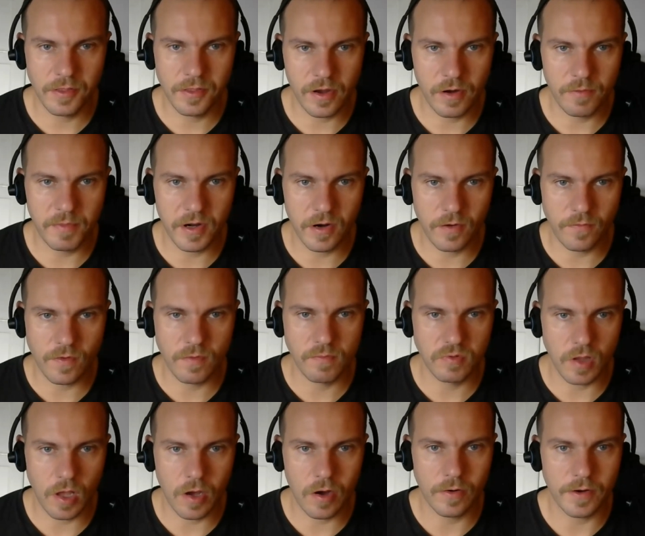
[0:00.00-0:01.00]
a little bit
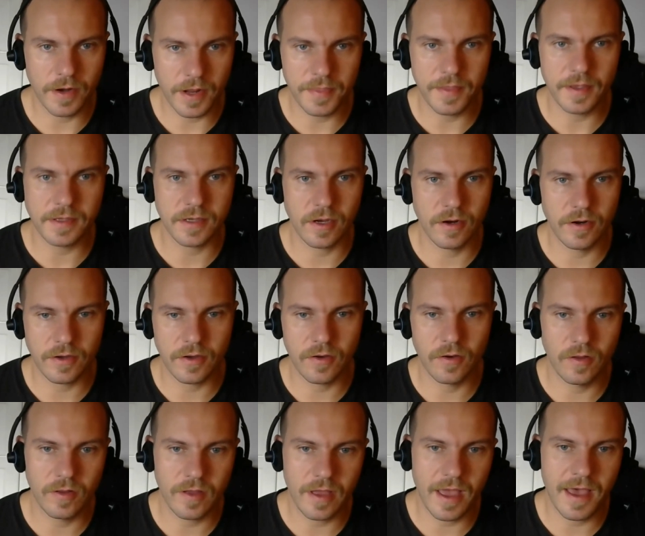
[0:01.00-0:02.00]
overblown in this
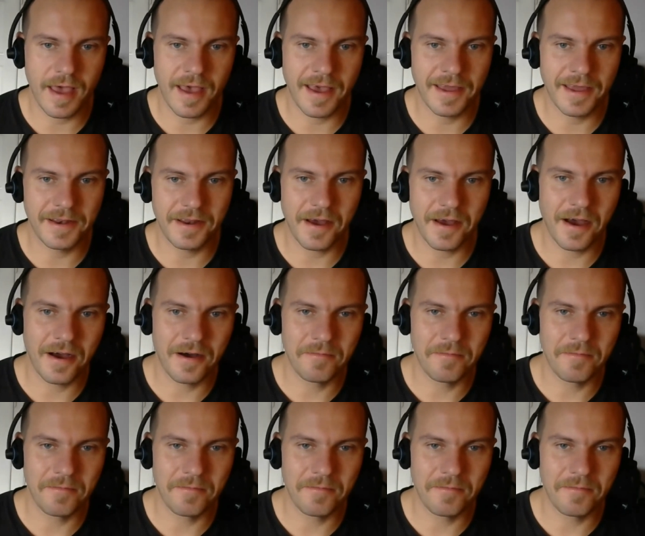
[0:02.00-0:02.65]
article, and